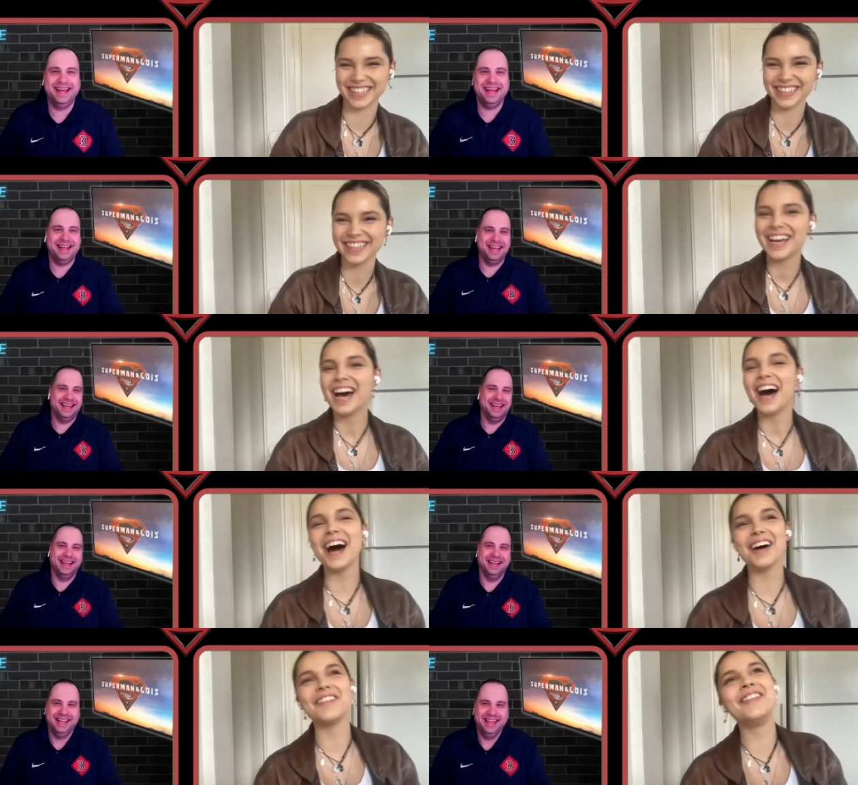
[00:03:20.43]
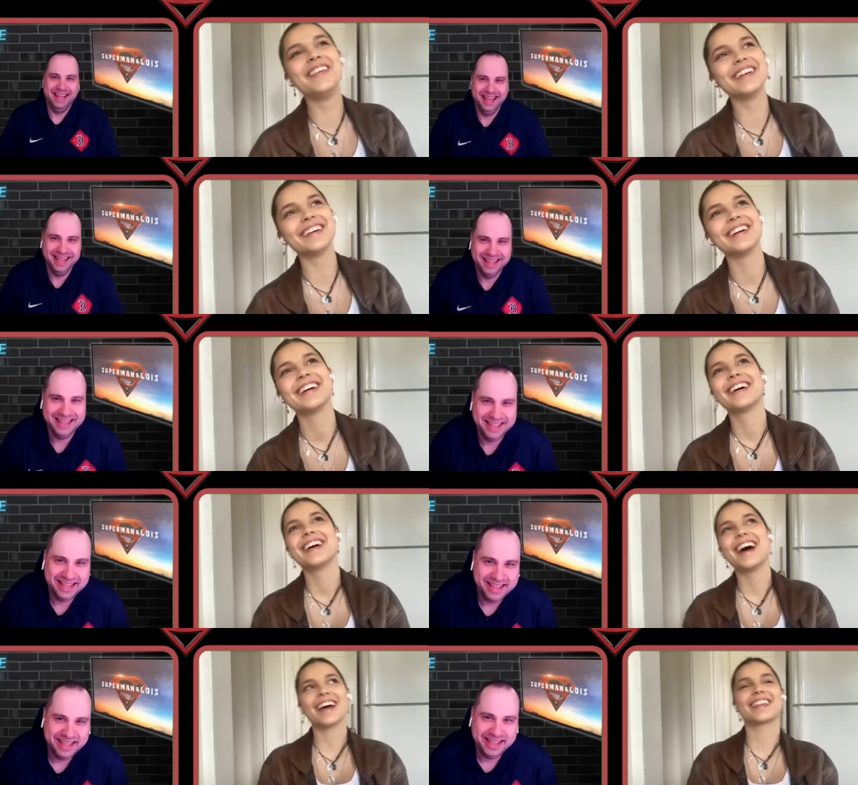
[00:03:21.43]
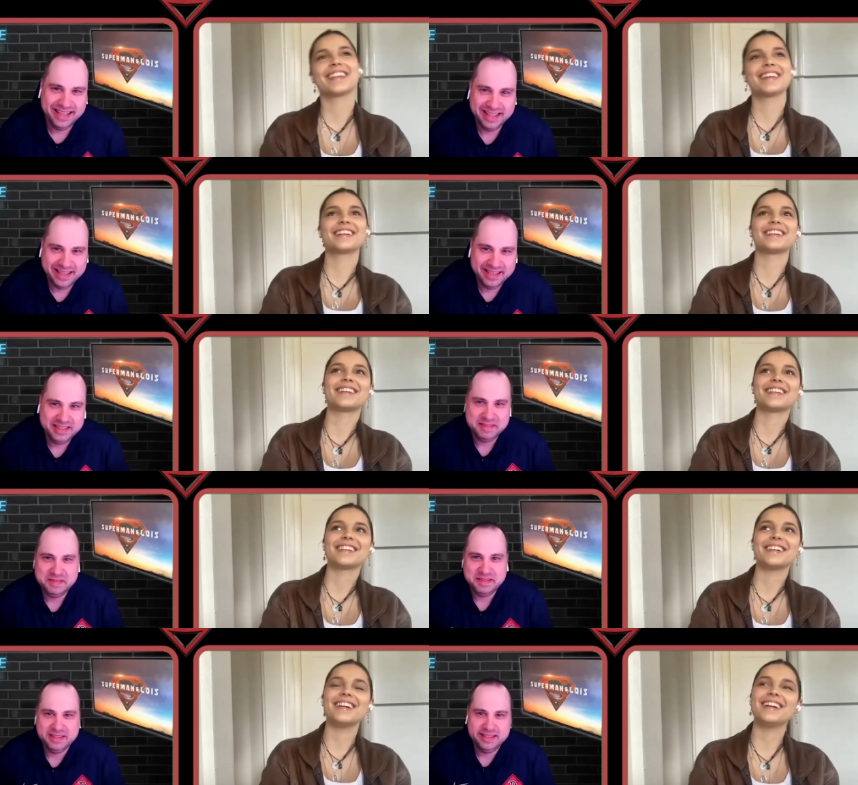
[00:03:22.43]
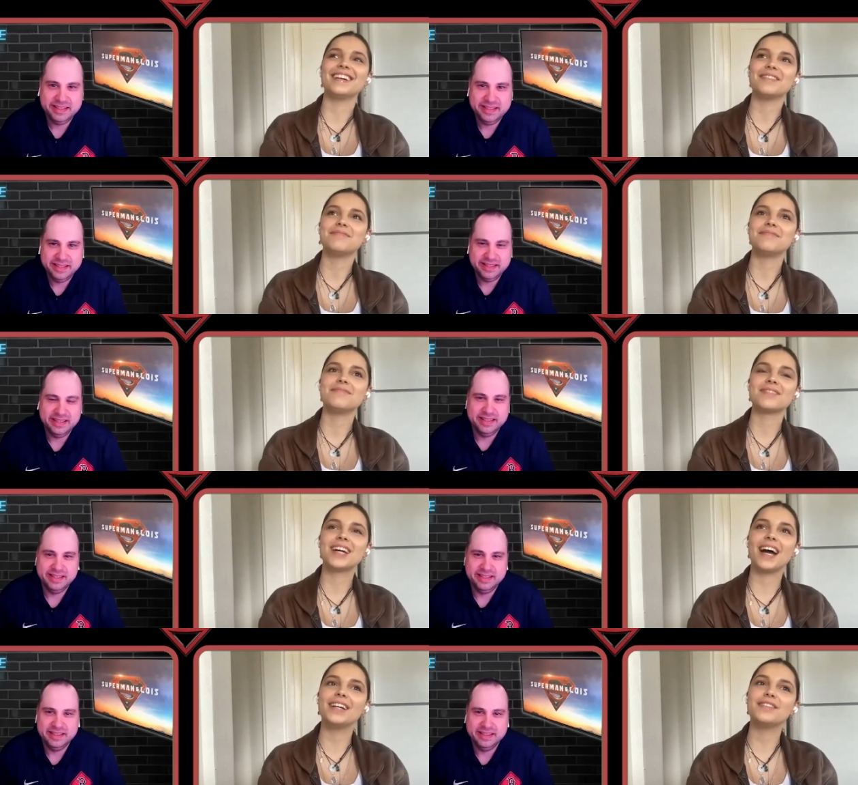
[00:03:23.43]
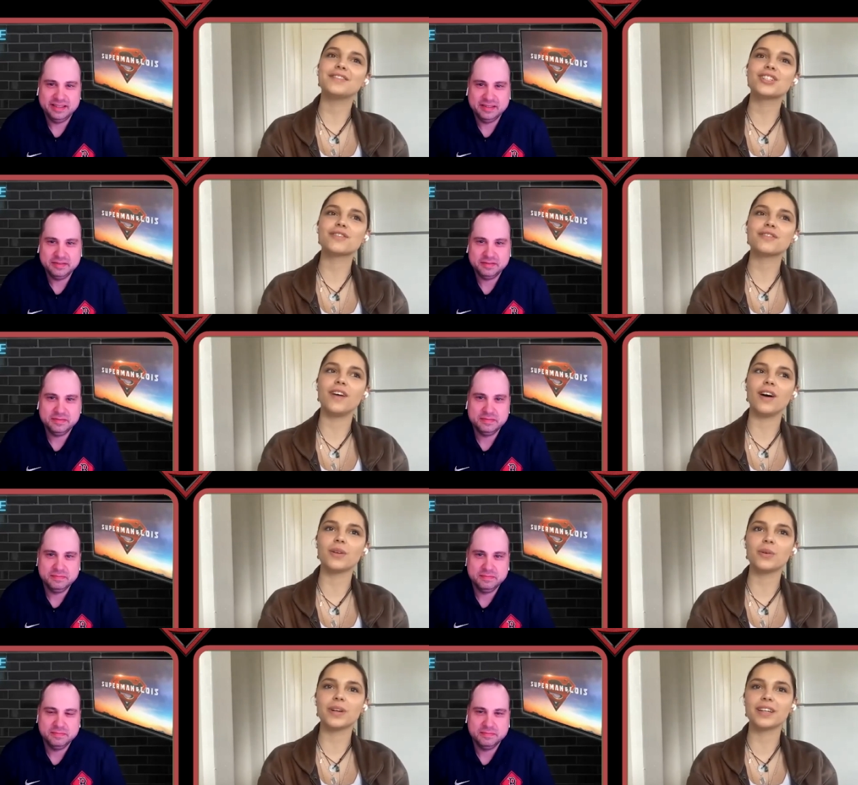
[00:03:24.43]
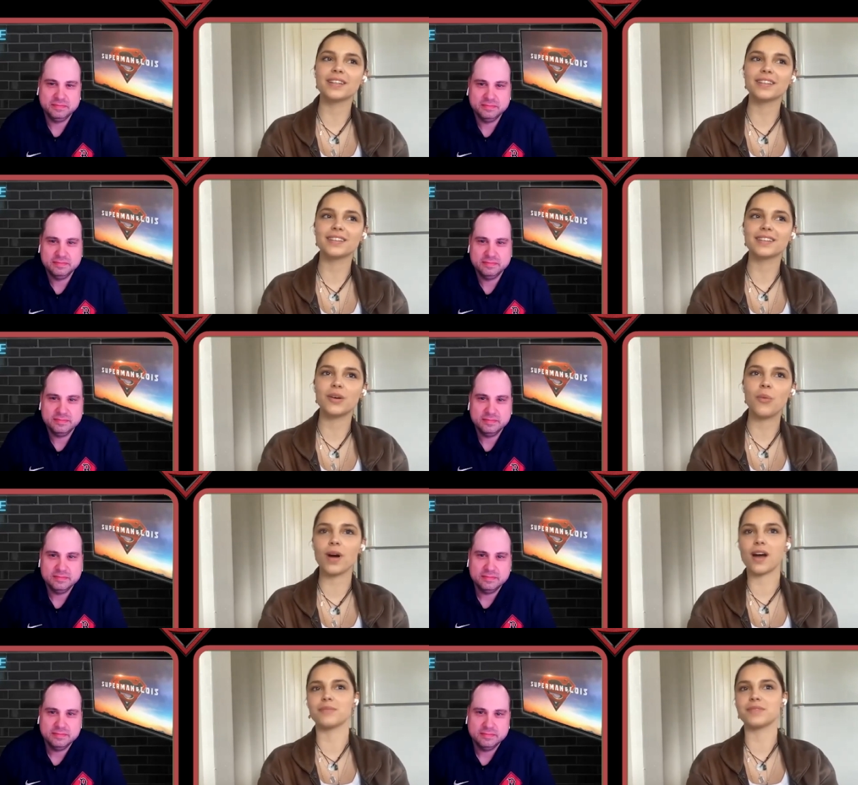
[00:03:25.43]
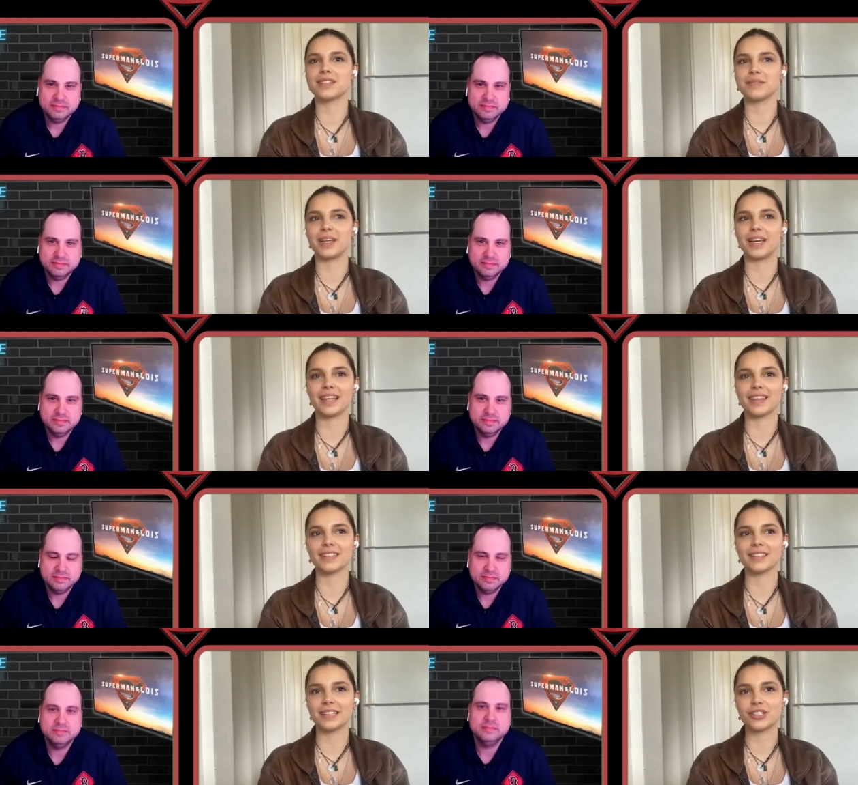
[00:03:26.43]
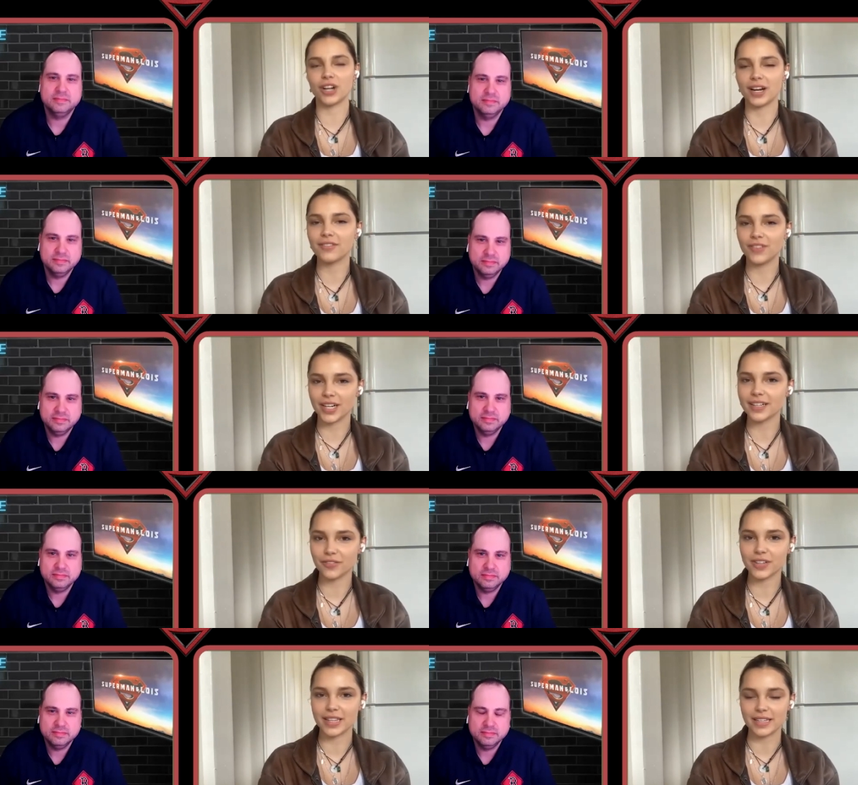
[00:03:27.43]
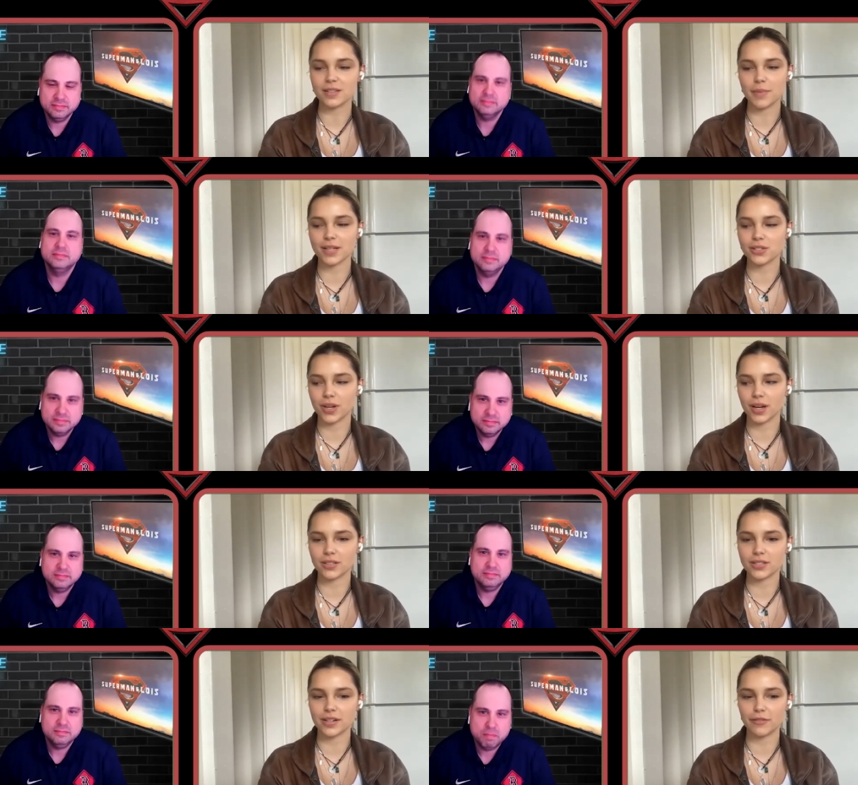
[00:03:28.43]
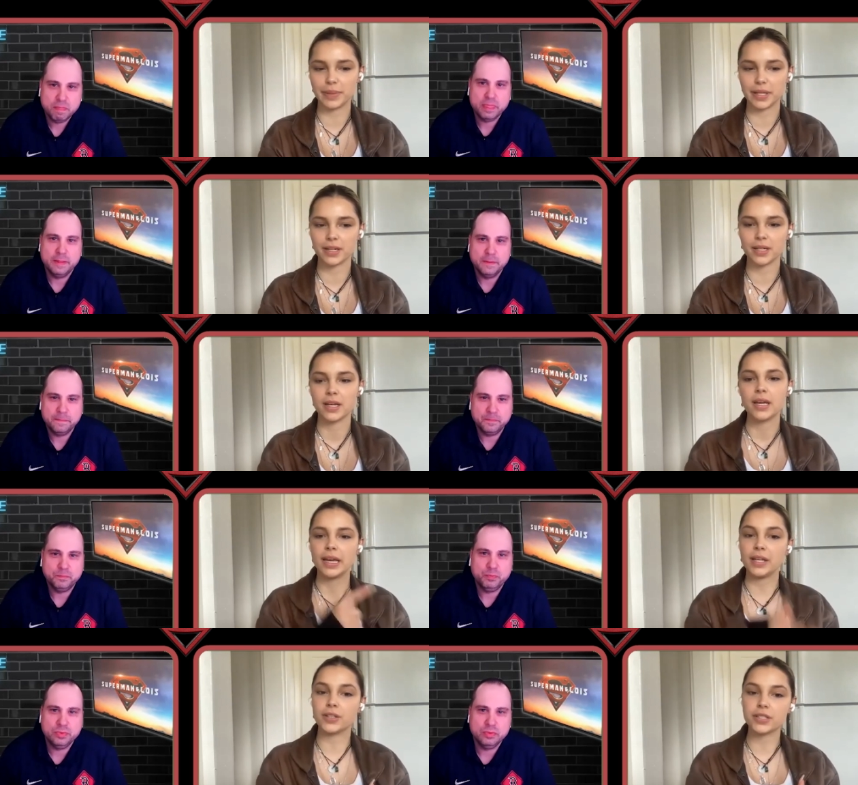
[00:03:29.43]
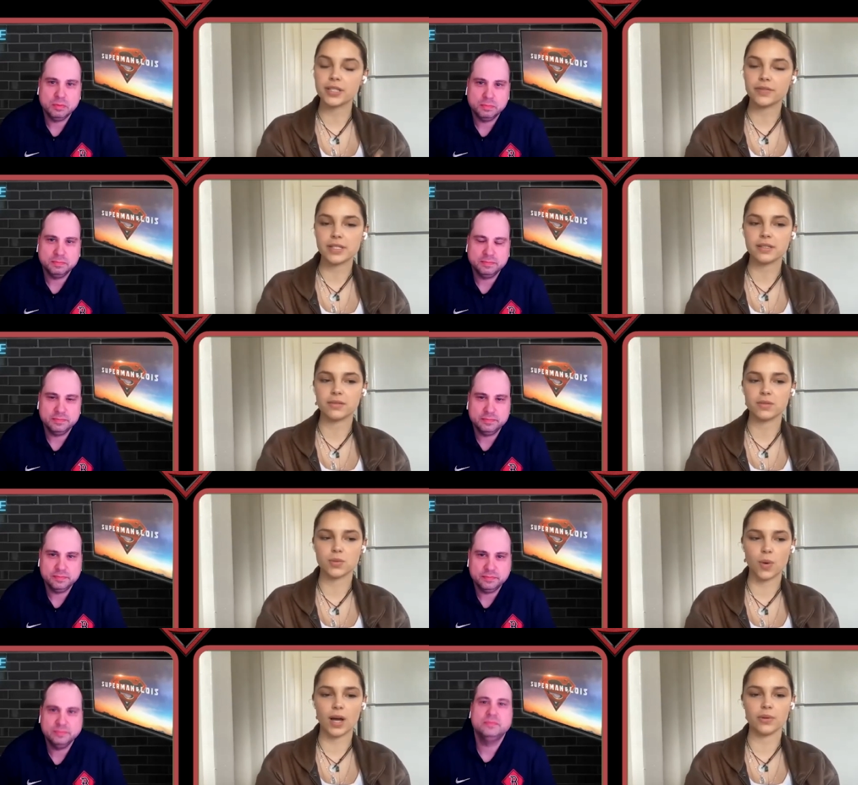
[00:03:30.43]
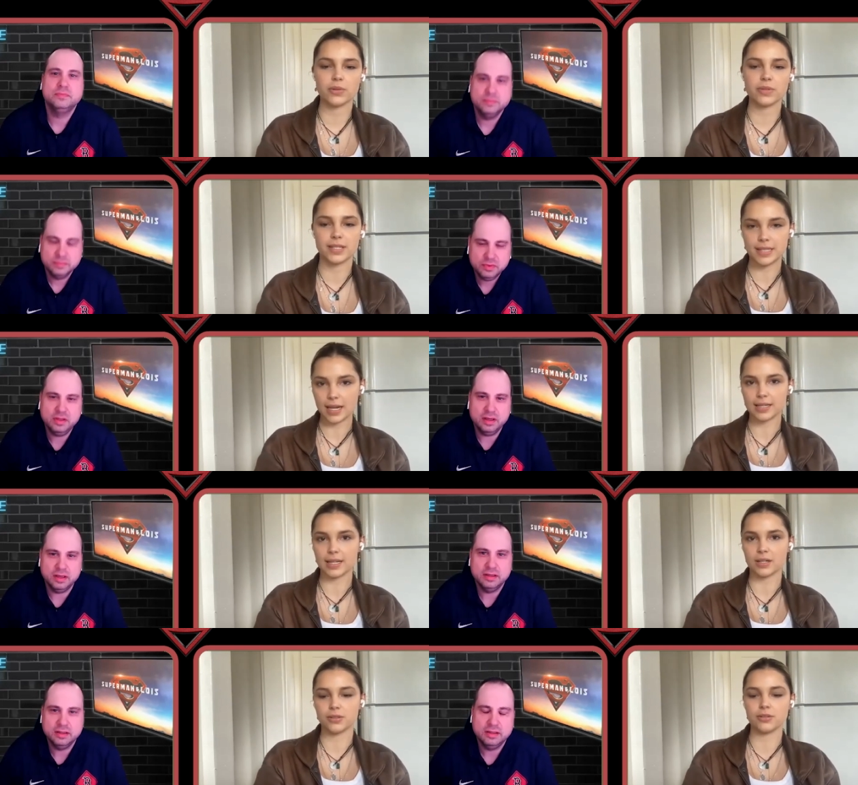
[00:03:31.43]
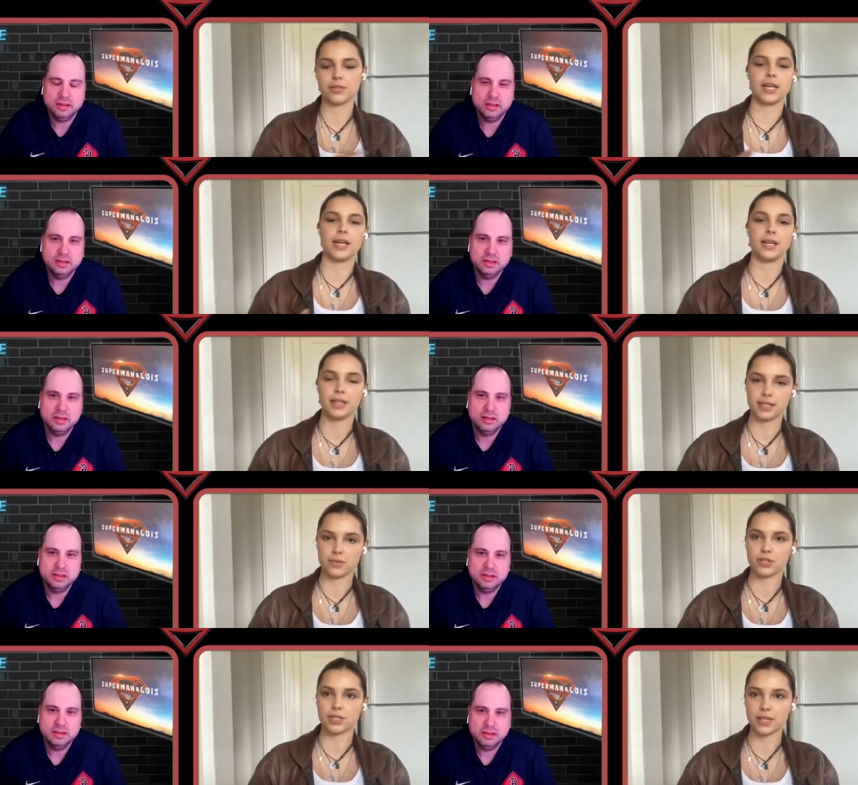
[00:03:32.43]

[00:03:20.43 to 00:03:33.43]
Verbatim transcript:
Speaker 1: um, i think um, kind of just following what comes to me. I think like trying very different things The past two characters that I've played in 13 Reasons Why, which was Estela mm. de la Cruz, and this, which